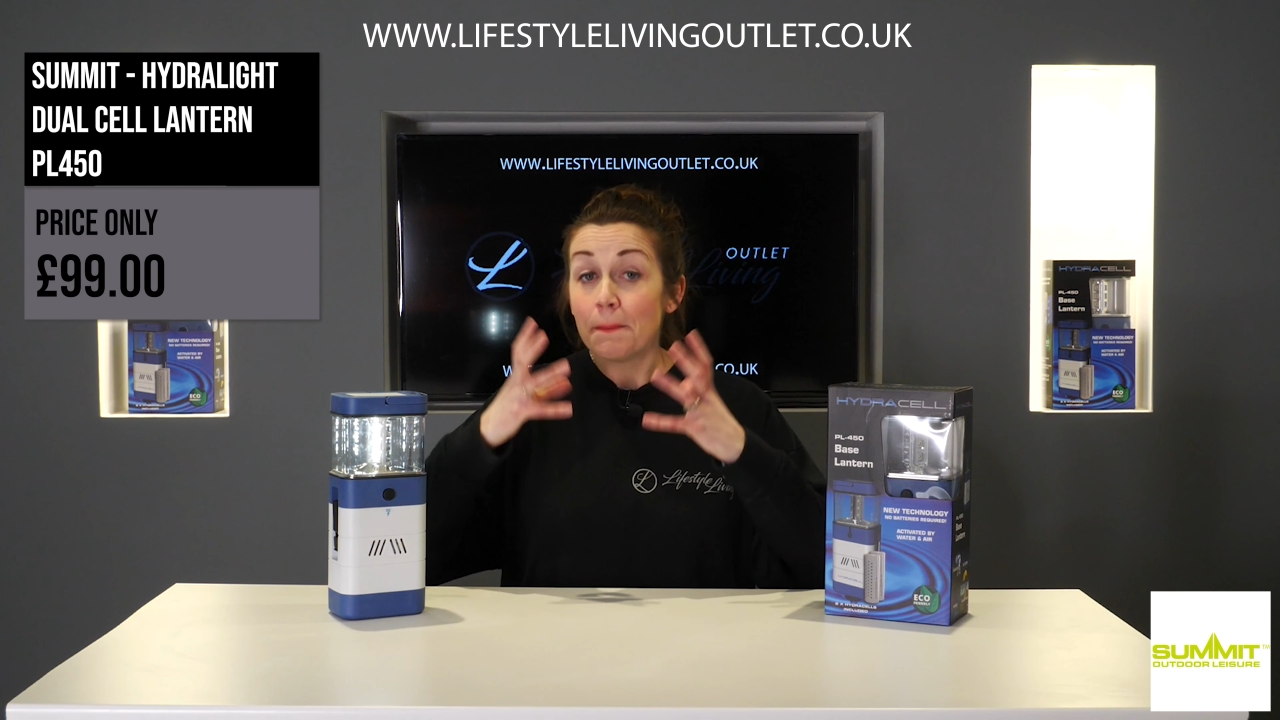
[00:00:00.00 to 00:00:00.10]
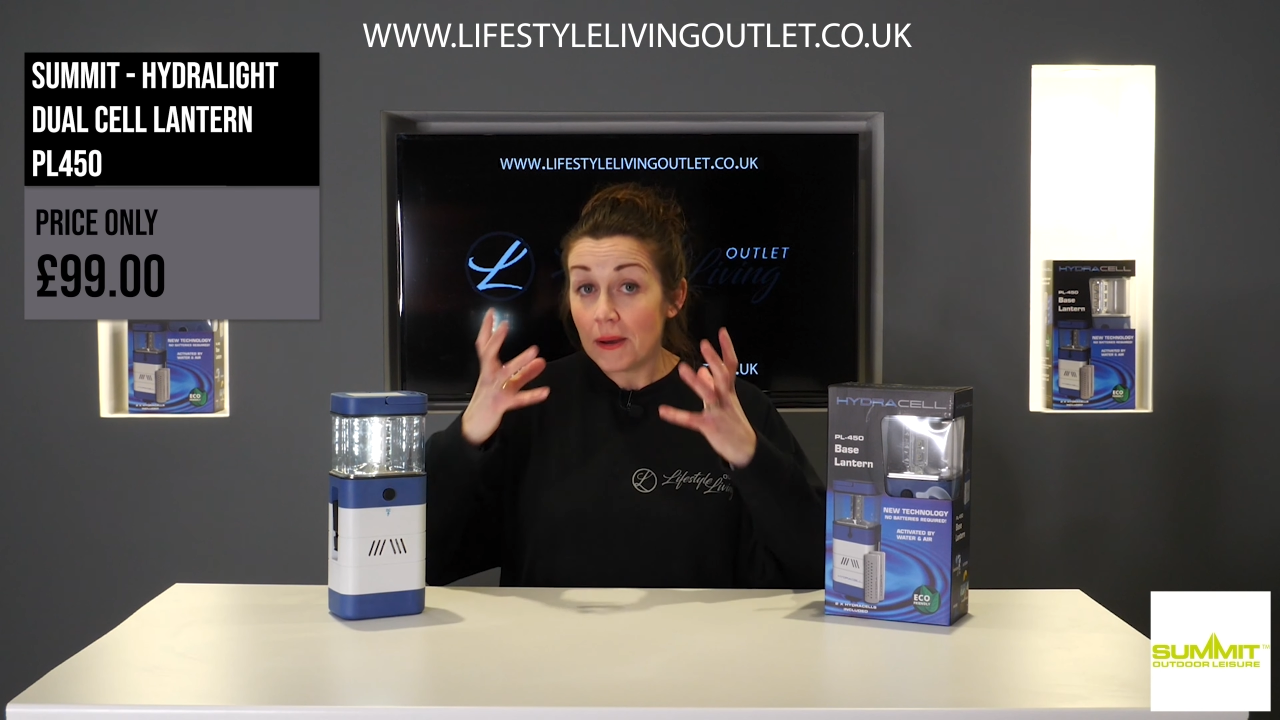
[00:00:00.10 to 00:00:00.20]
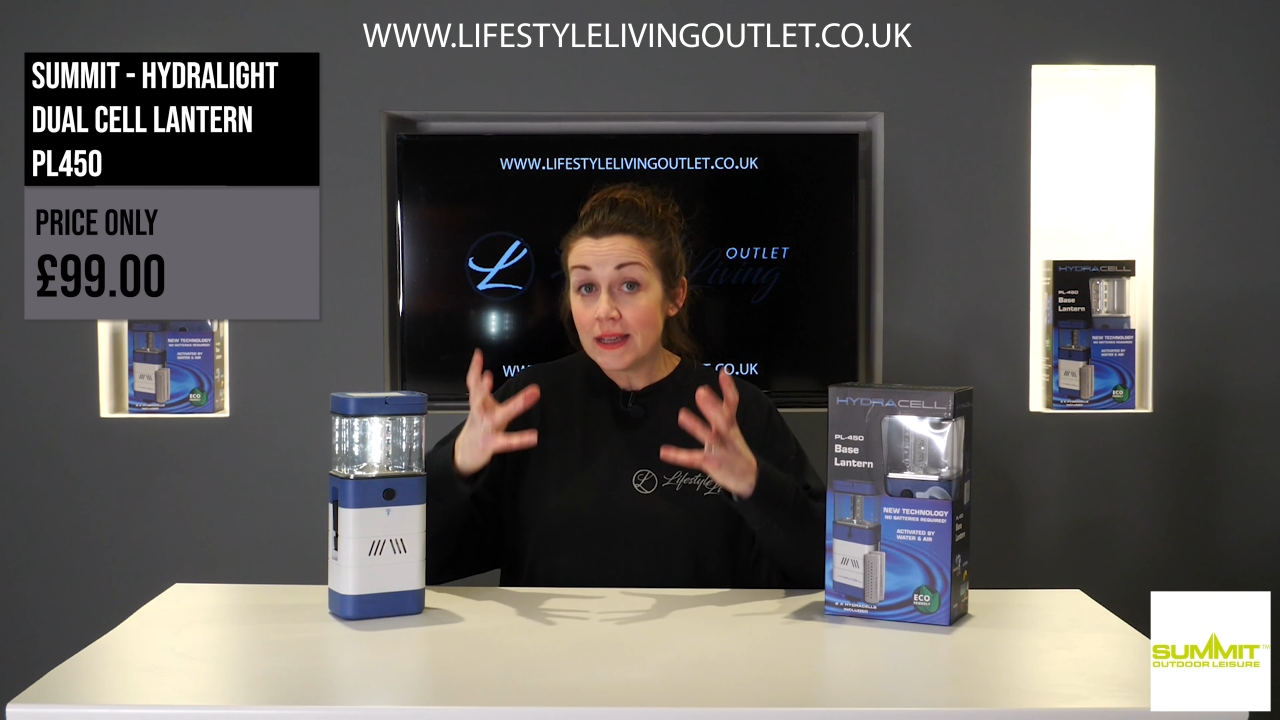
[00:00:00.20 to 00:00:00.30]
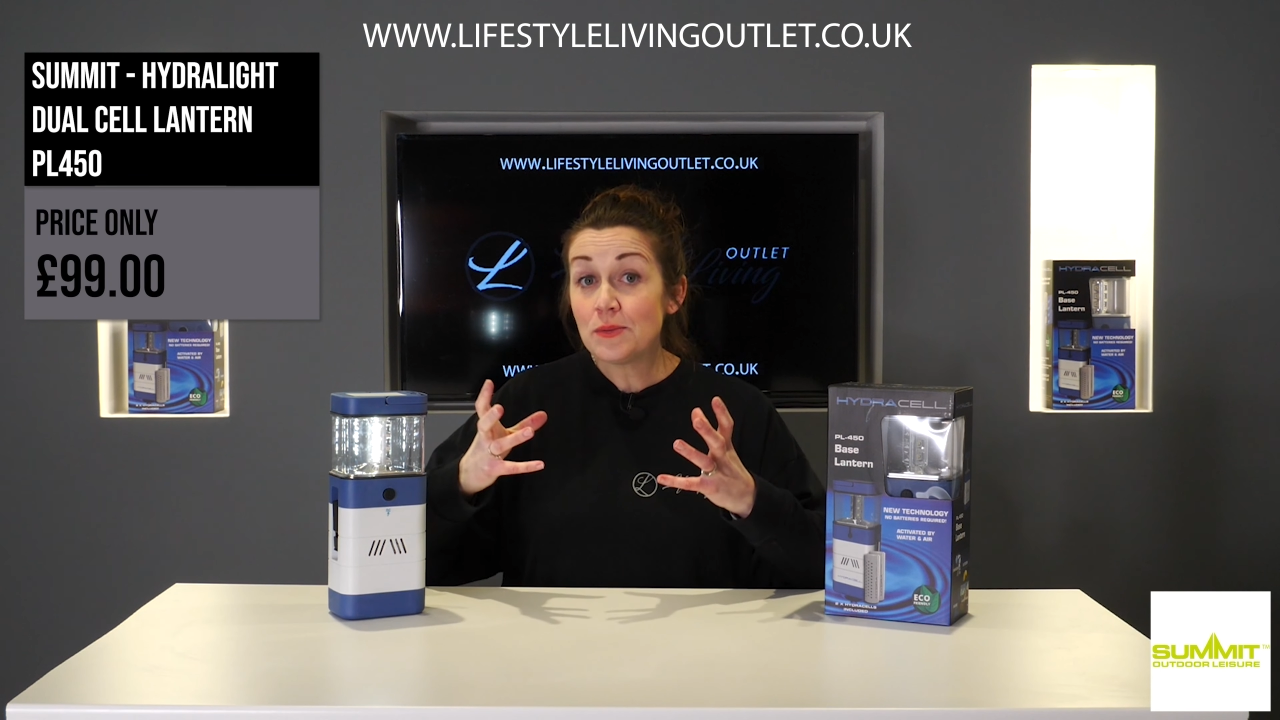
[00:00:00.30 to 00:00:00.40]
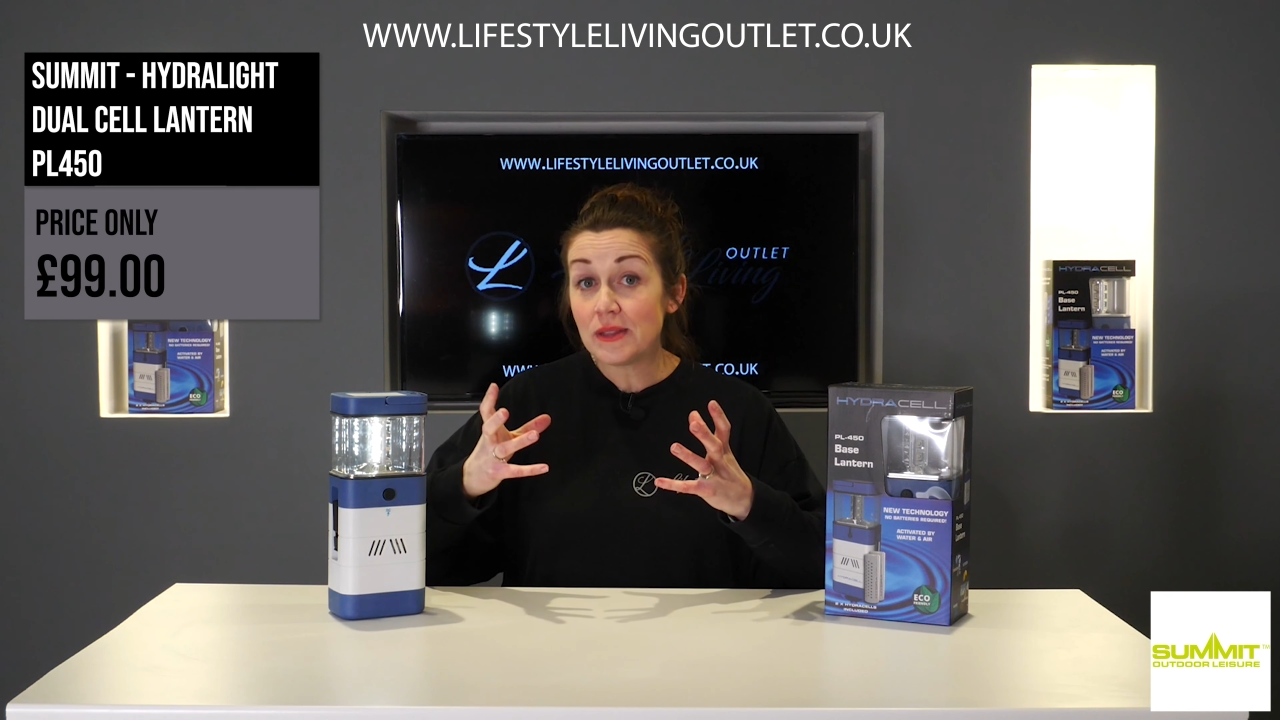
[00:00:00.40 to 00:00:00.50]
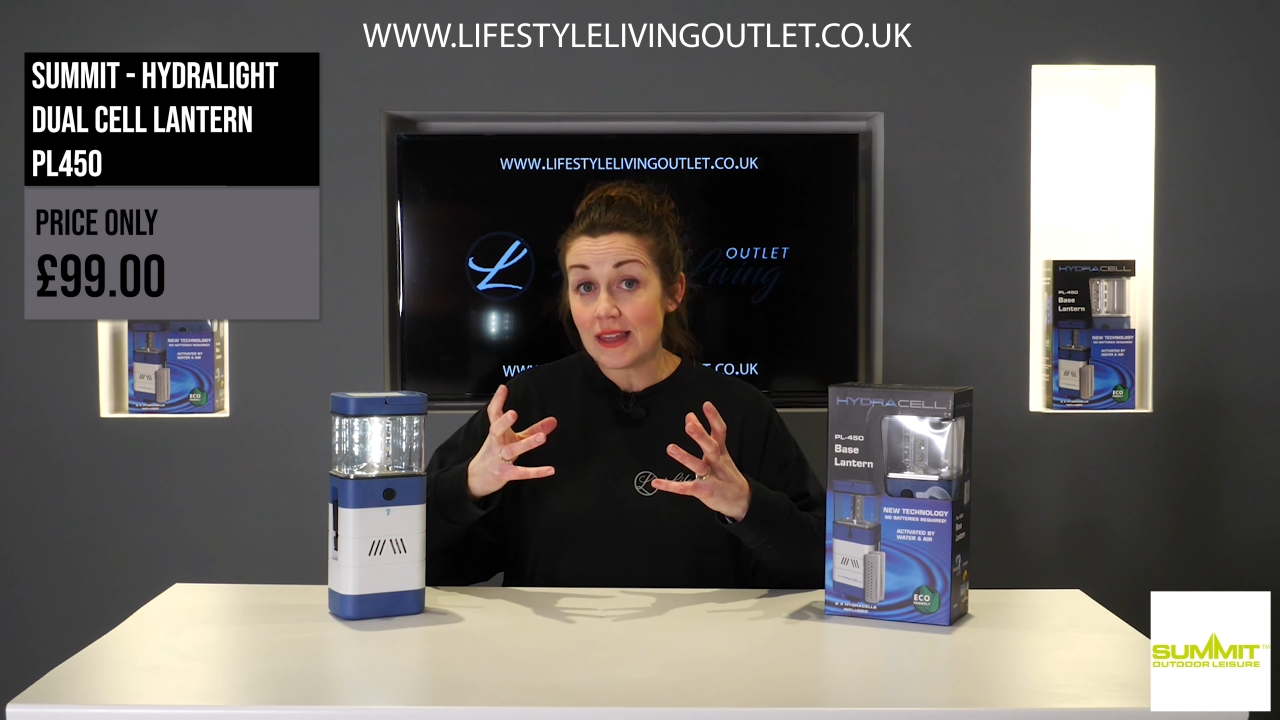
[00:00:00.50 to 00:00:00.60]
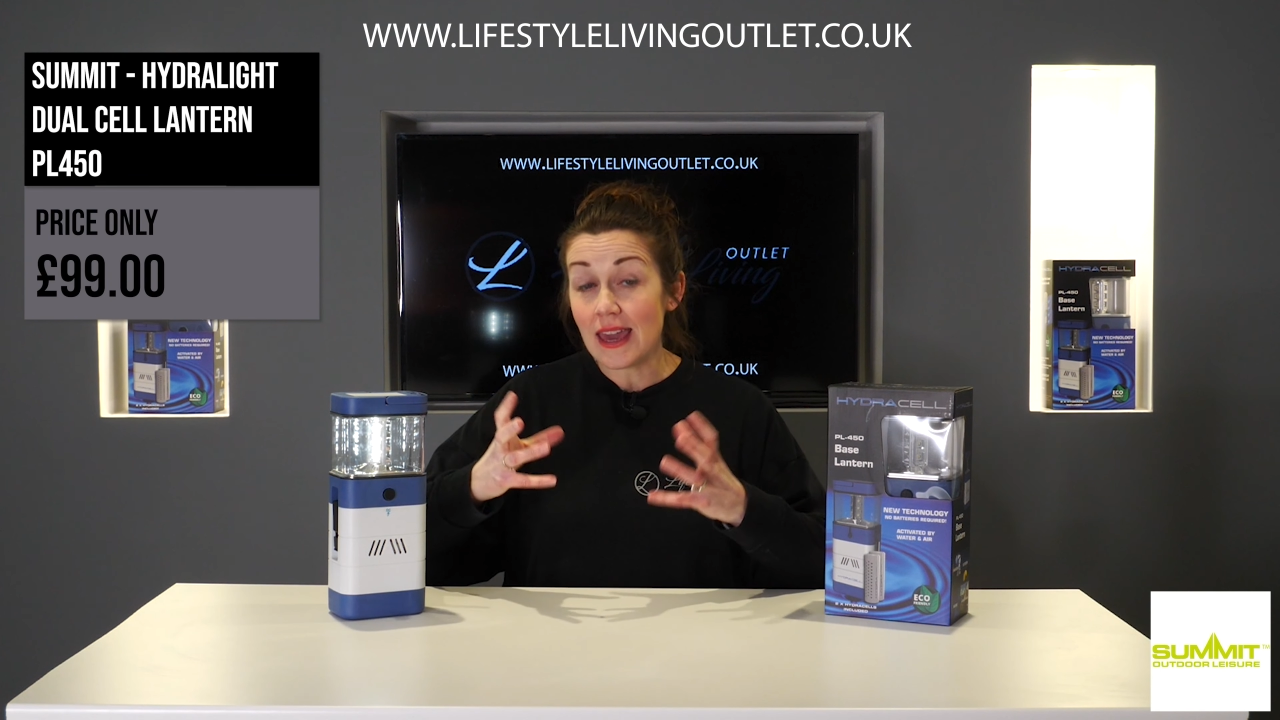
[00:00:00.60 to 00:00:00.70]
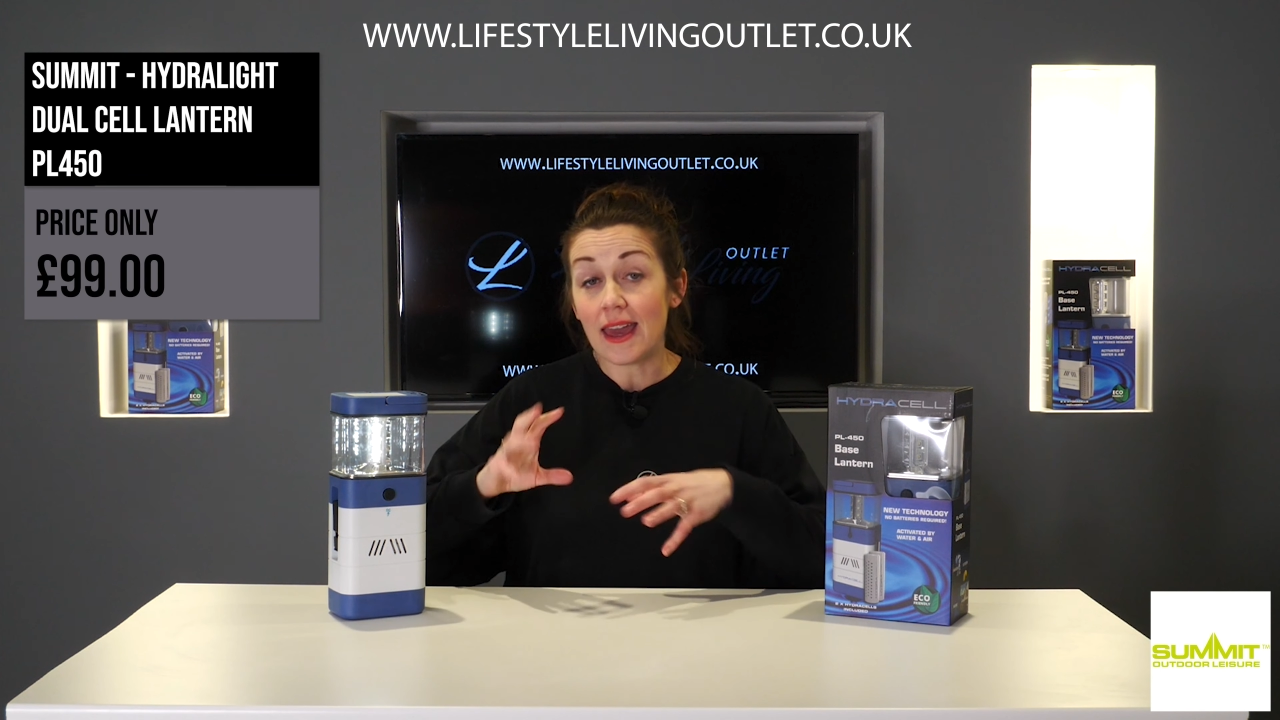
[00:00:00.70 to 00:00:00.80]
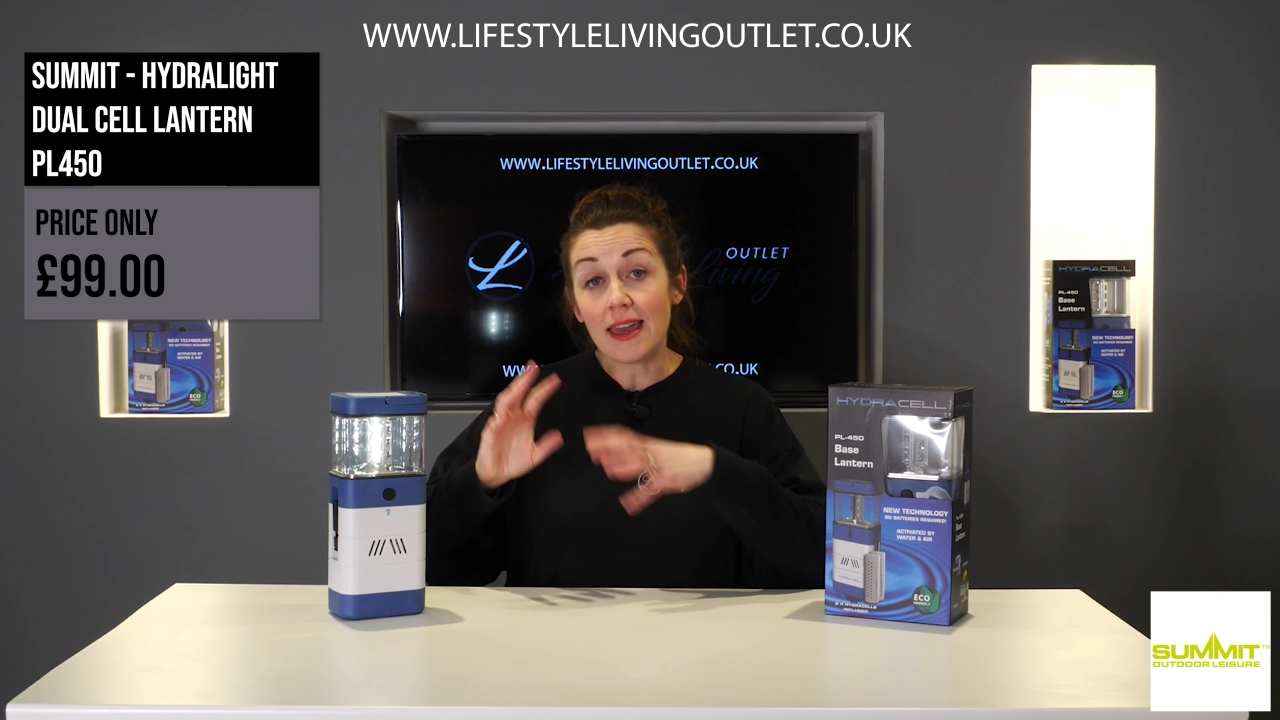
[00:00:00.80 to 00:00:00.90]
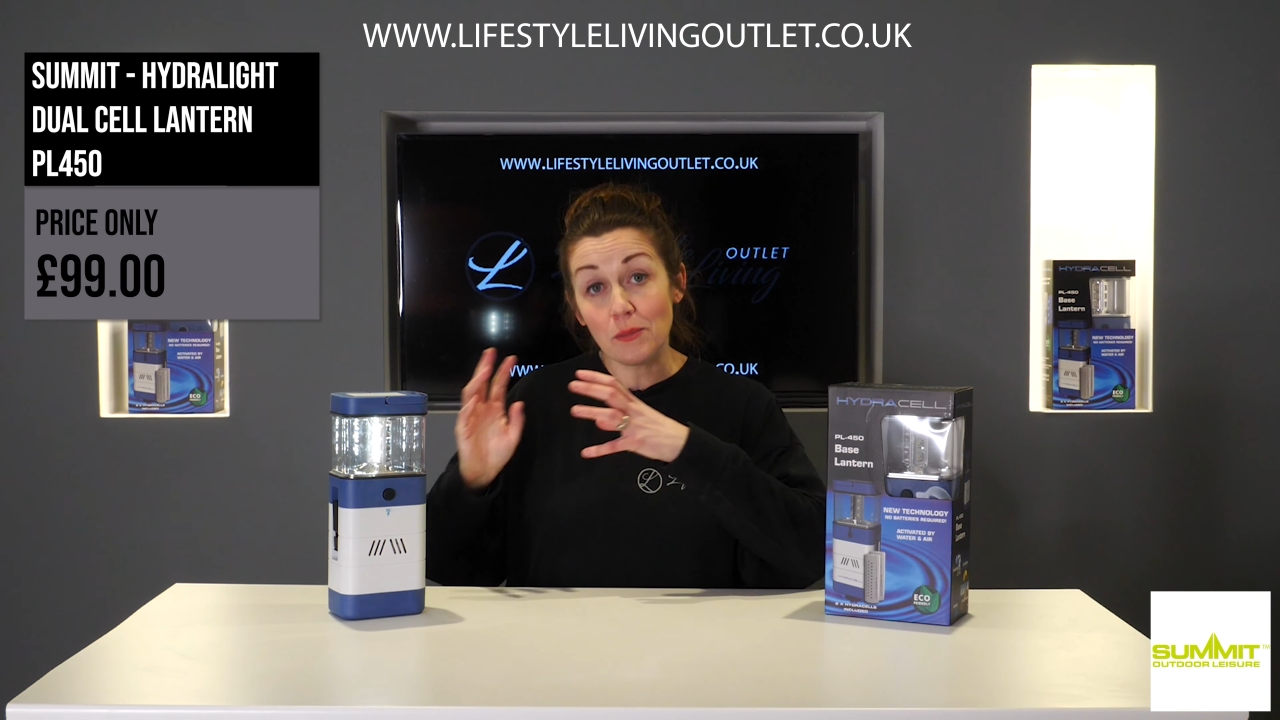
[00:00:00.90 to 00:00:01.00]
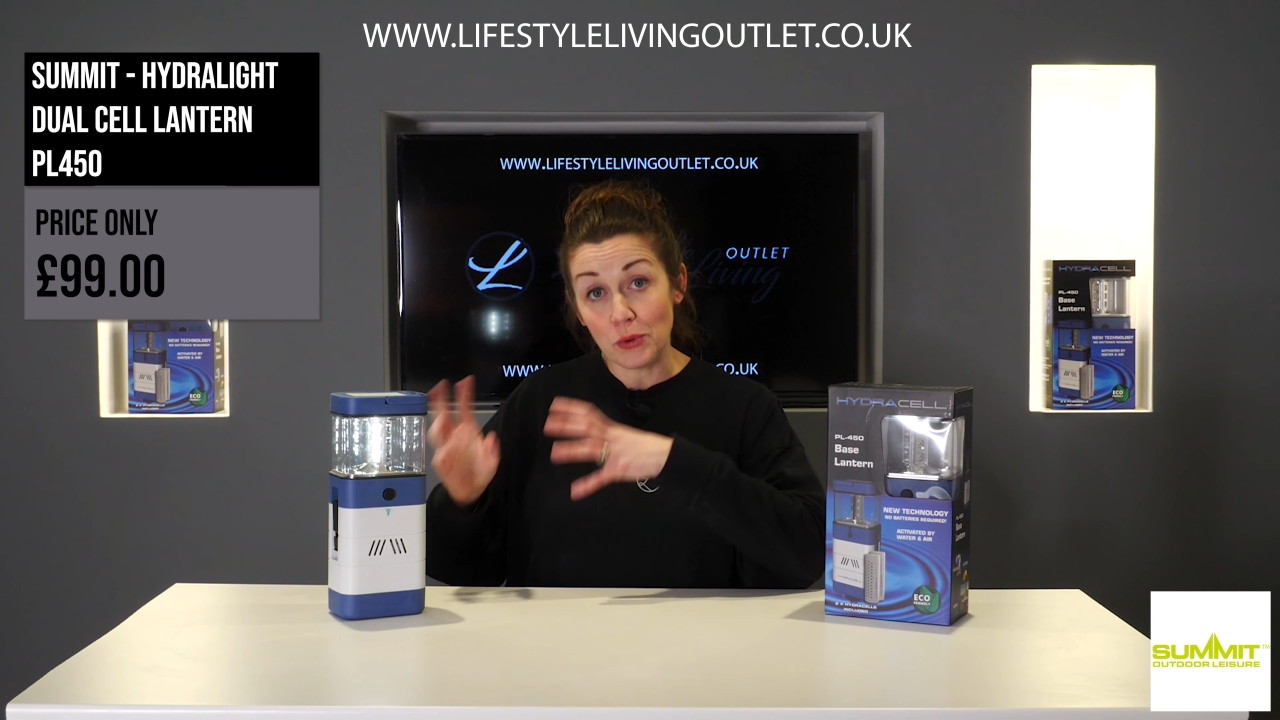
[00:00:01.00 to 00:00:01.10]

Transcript: combined with the air,